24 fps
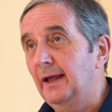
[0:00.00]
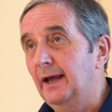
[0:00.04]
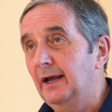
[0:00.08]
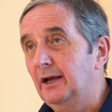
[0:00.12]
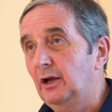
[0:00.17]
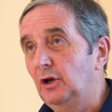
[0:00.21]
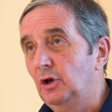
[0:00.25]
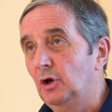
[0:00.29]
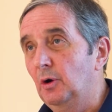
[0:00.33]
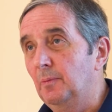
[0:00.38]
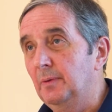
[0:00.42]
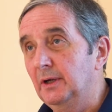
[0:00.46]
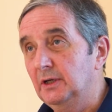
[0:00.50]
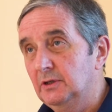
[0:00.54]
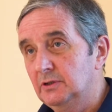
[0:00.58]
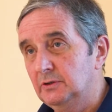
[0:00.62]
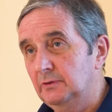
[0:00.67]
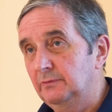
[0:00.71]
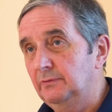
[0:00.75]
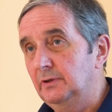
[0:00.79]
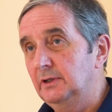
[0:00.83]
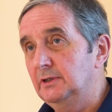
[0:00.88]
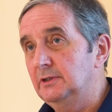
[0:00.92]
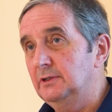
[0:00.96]
economics
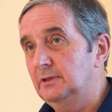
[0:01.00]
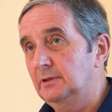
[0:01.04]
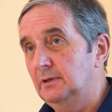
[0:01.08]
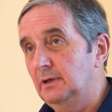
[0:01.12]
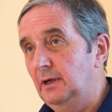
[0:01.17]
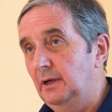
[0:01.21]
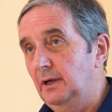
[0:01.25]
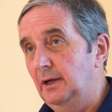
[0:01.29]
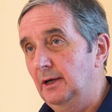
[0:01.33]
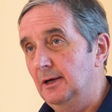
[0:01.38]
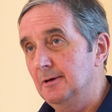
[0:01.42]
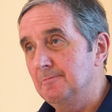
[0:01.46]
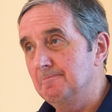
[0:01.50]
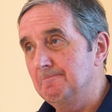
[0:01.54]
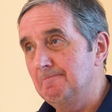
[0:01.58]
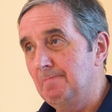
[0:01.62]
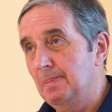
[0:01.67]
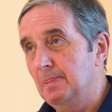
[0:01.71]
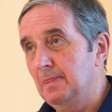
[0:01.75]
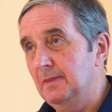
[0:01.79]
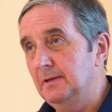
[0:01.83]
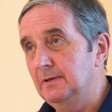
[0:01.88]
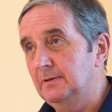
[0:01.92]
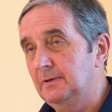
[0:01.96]
of this
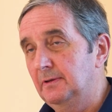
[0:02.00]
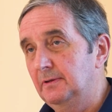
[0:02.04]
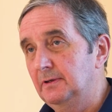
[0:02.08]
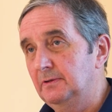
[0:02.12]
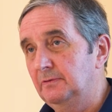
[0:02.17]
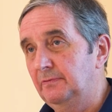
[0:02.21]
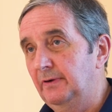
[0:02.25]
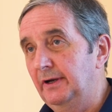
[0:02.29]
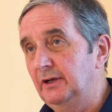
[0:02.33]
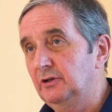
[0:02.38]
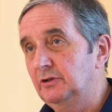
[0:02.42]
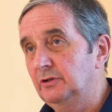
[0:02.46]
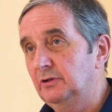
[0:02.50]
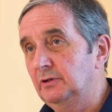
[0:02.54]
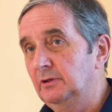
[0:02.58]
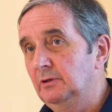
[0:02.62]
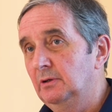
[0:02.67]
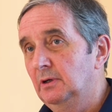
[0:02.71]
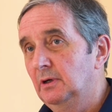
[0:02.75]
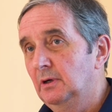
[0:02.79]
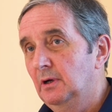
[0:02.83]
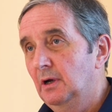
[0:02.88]
venture,